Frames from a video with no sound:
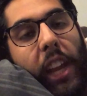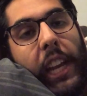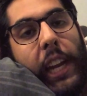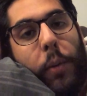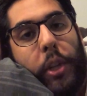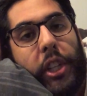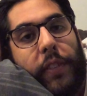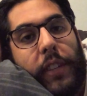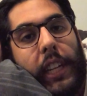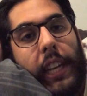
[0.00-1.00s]
Here we're
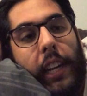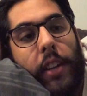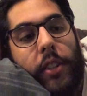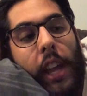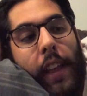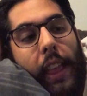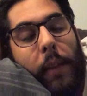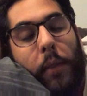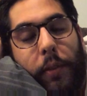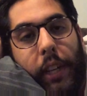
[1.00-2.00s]
shifting gears.
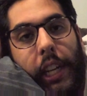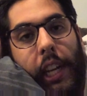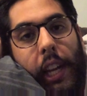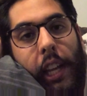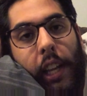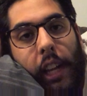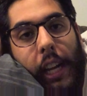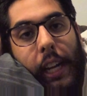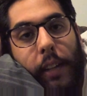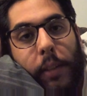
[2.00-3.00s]
That movie
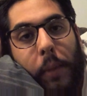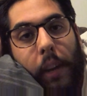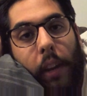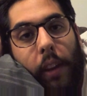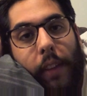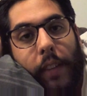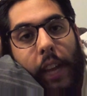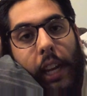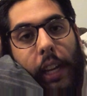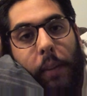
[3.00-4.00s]
spent a lot of
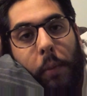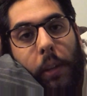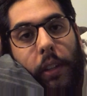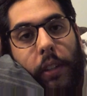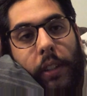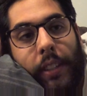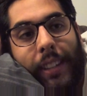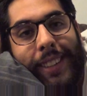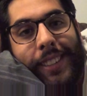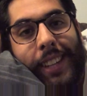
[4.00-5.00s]
time
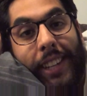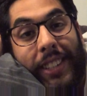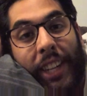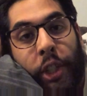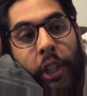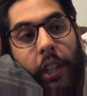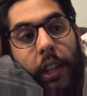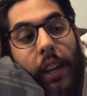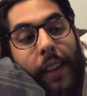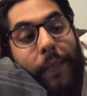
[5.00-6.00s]
discussing
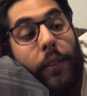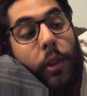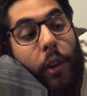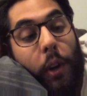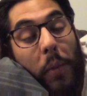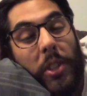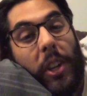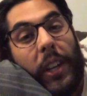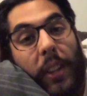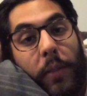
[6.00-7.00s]
addiction. You could almost
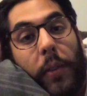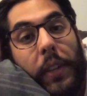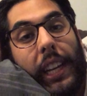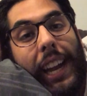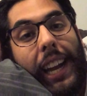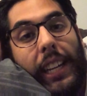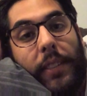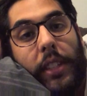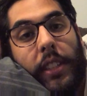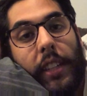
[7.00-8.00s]
argue this movie kind
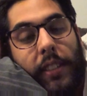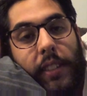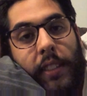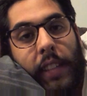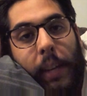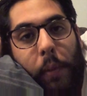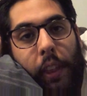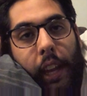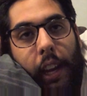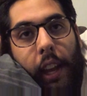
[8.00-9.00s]
of discusses the same
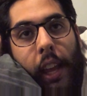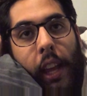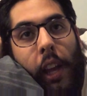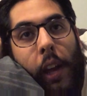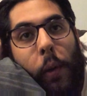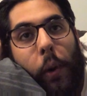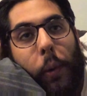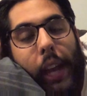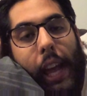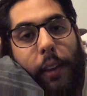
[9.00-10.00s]
thing, where
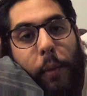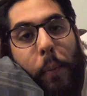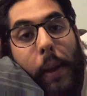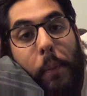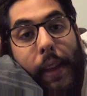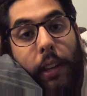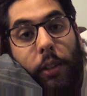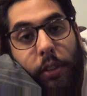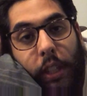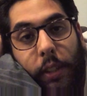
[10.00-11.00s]
we have Ben
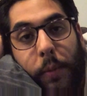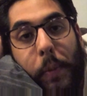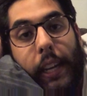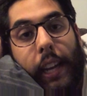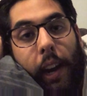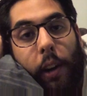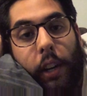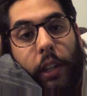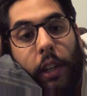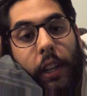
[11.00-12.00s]
Mendelsohn's main
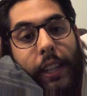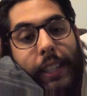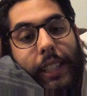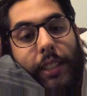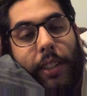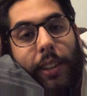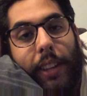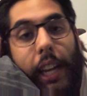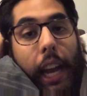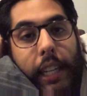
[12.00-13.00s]
character is
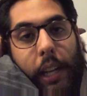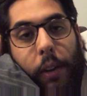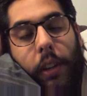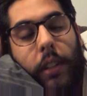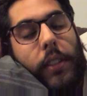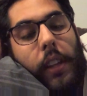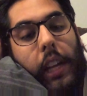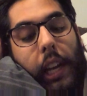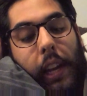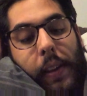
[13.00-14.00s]
clearly a guy down on his
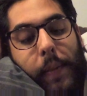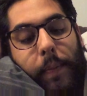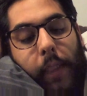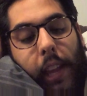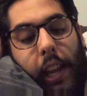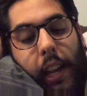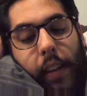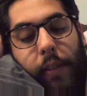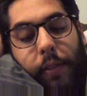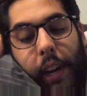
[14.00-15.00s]
luck
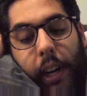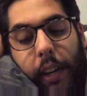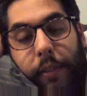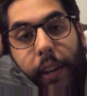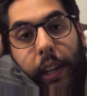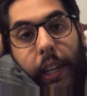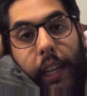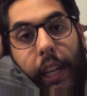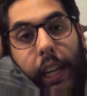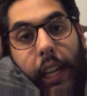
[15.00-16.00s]
and very,
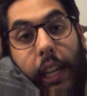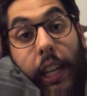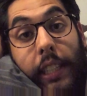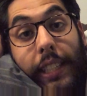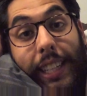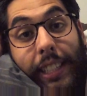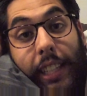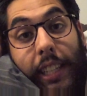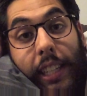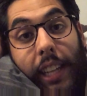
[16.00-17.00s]
very
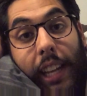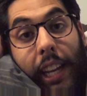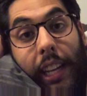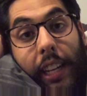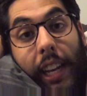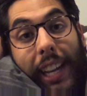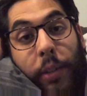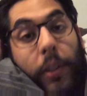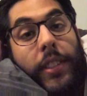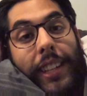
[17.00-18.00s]
addicted and
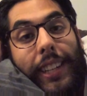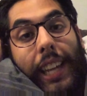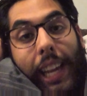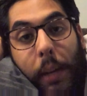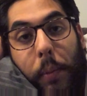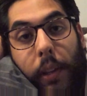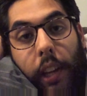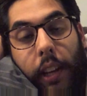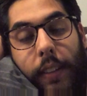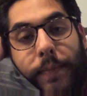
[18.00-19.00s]
interested in
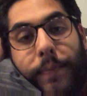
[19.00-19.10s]
gambling.